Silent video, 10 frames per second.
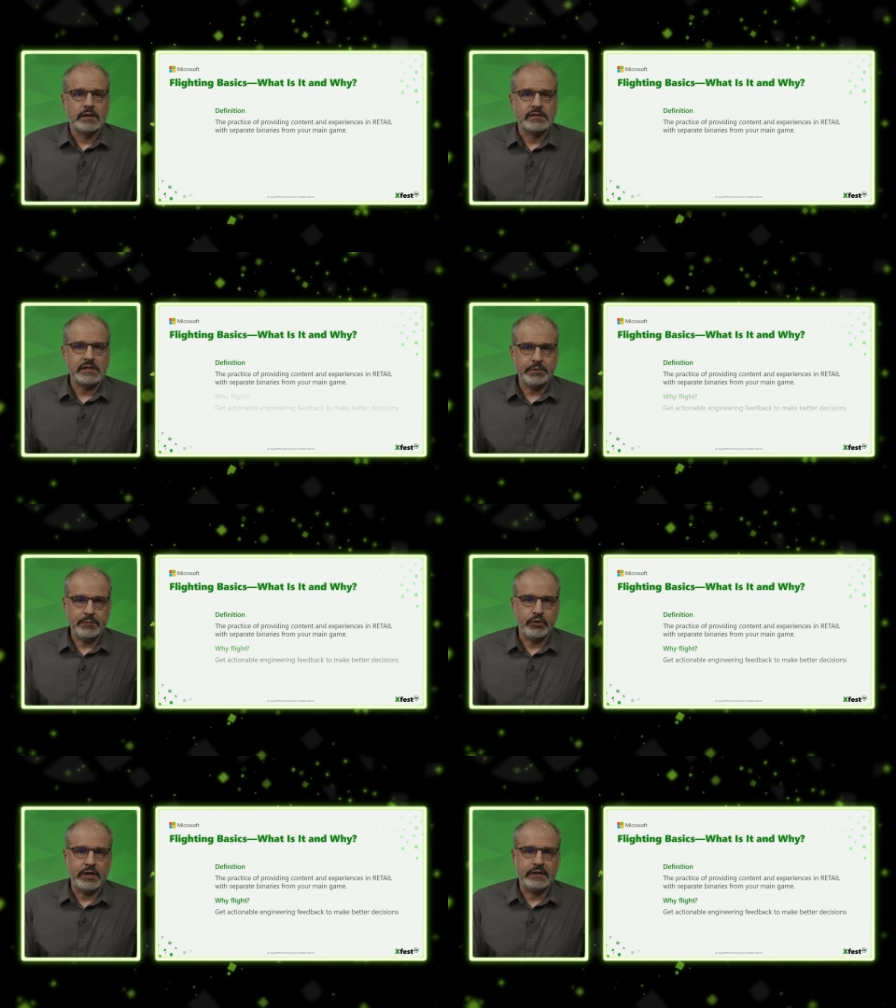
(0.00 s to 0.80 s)
Simply
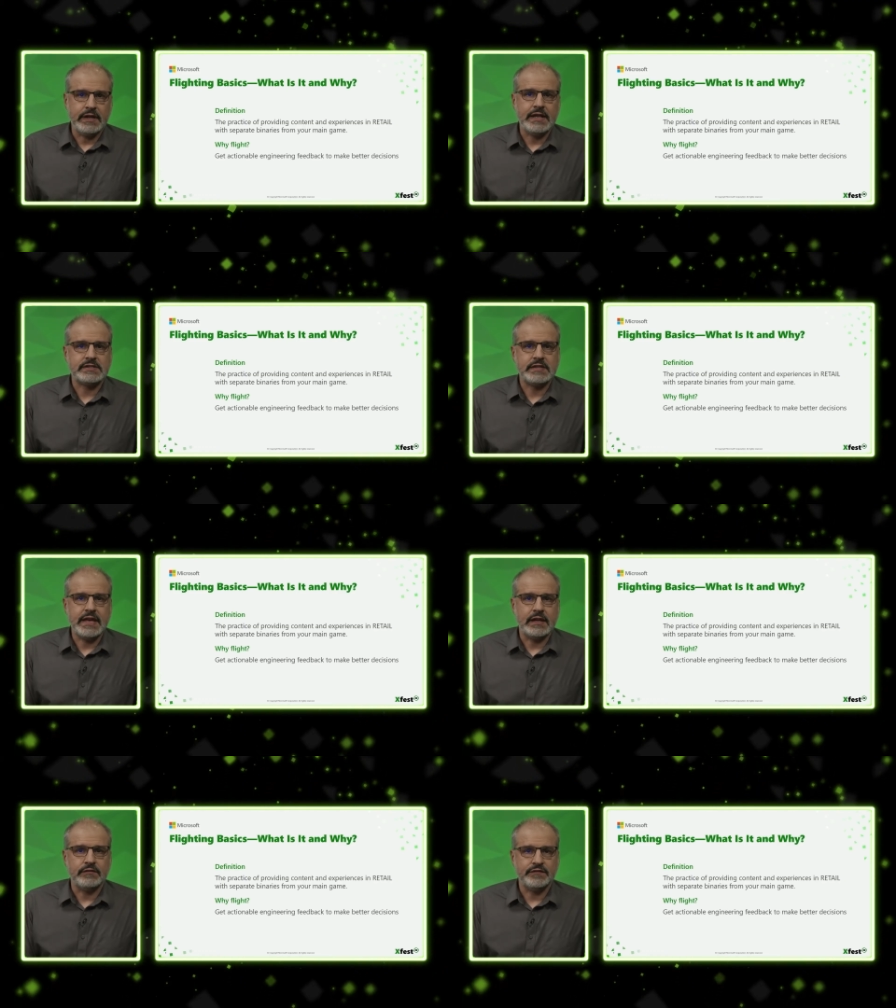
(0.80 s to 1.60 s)
put, it's to
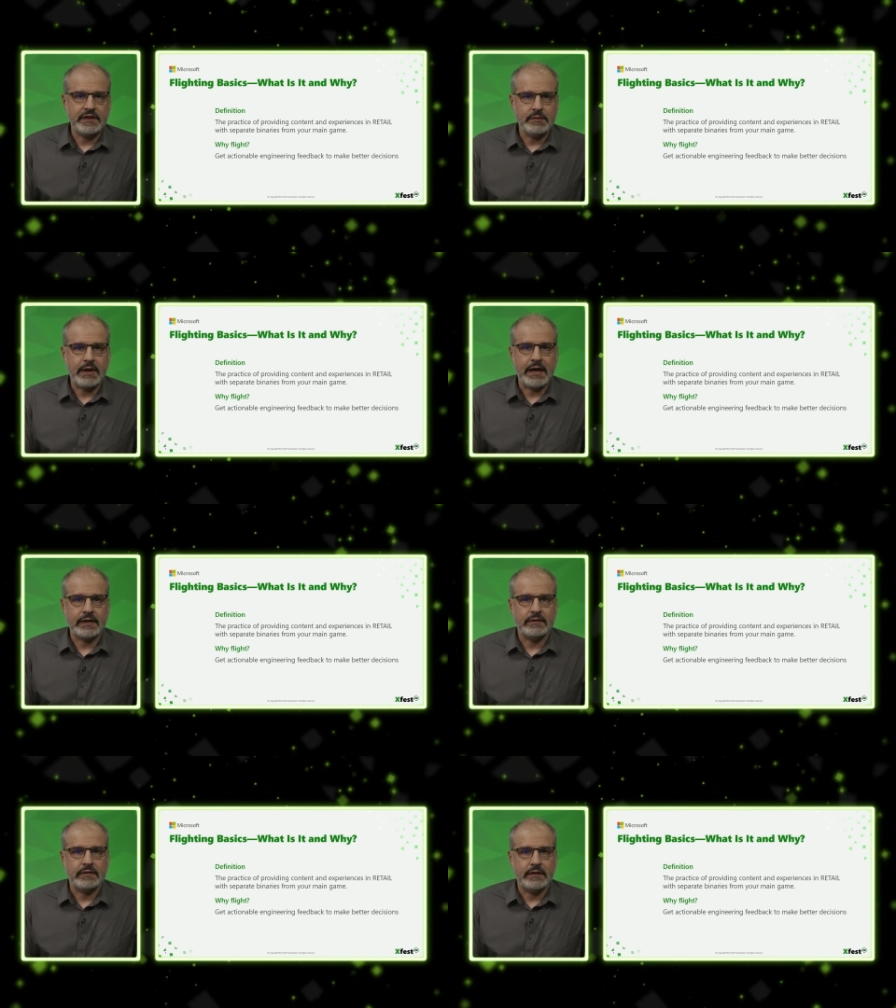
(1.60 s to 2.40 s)
get
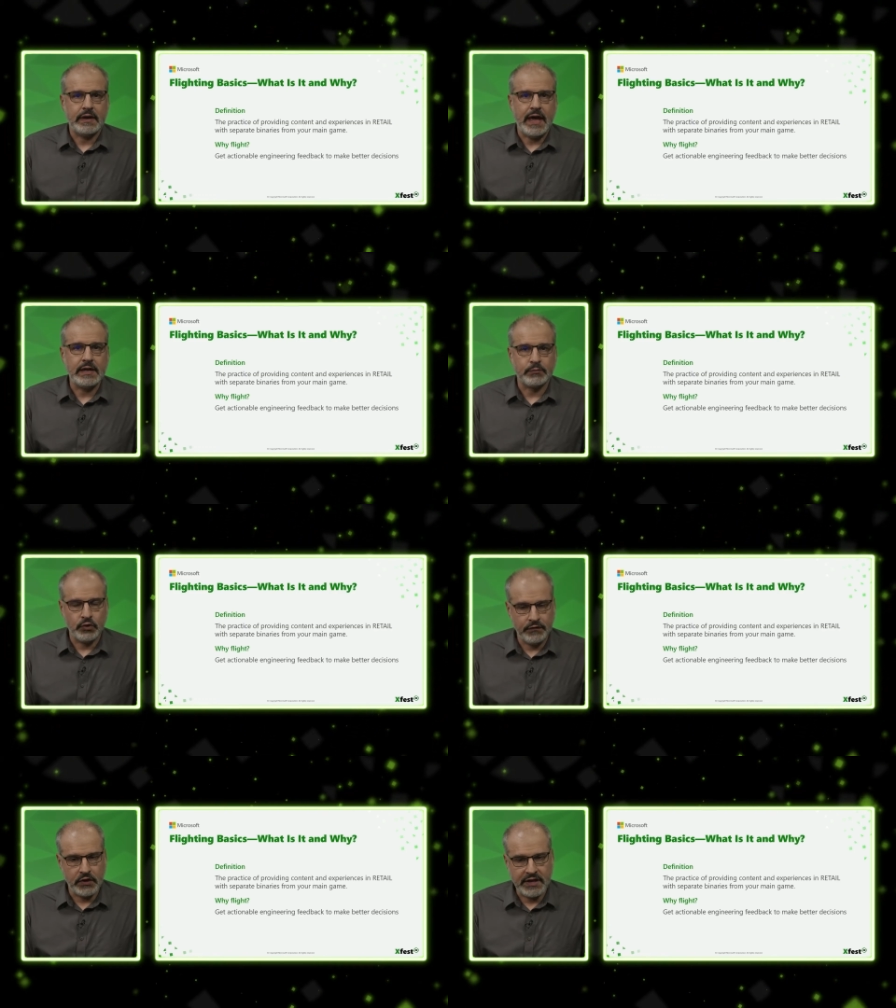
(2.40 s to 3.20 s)
feedback and
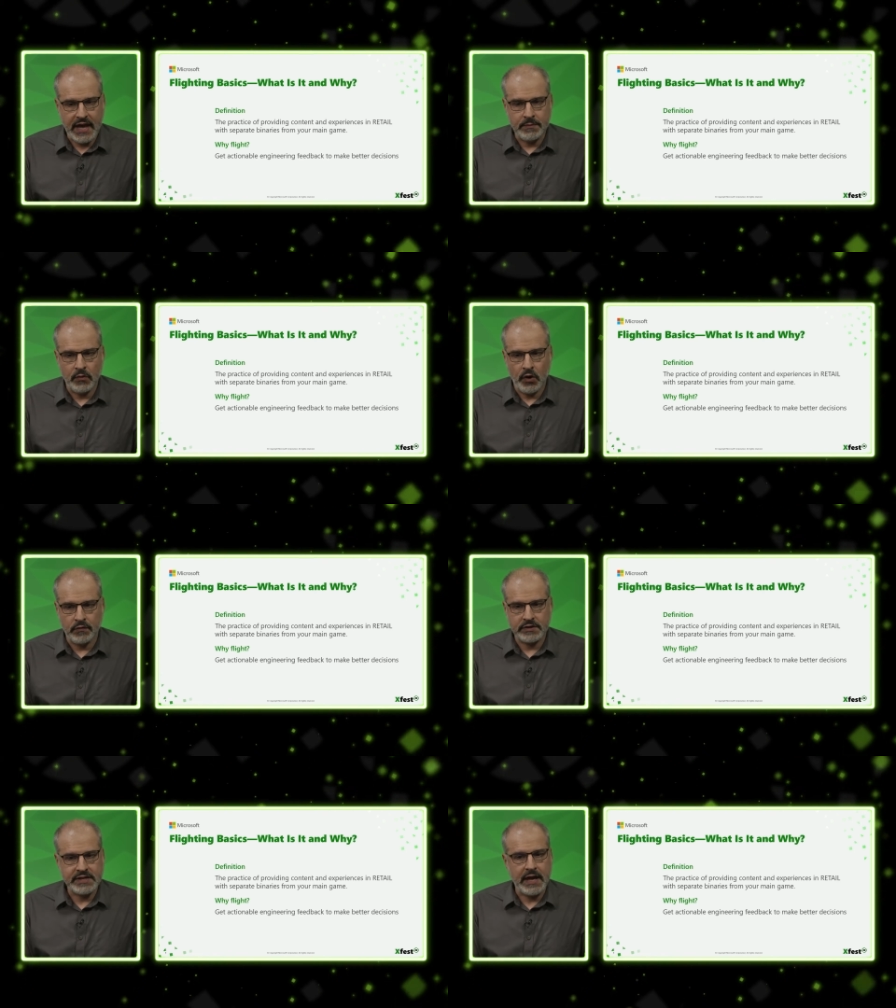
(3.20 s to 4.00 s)
improve your game
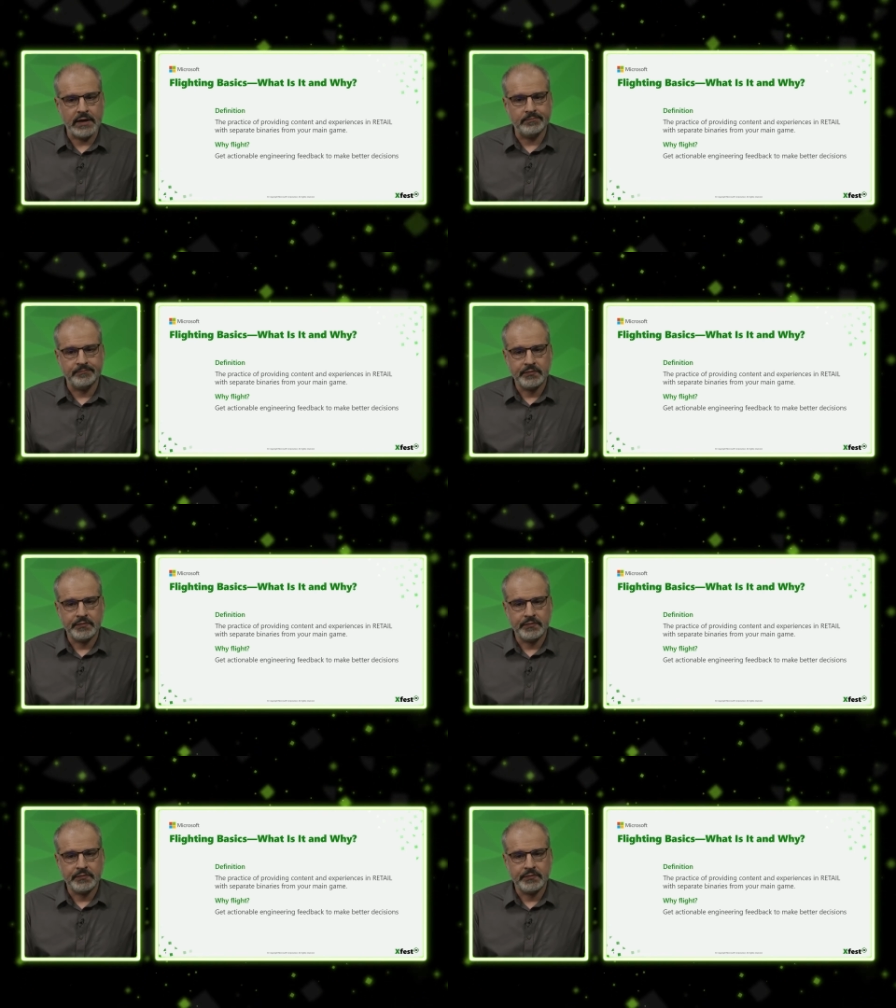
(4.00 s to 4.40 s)
over time.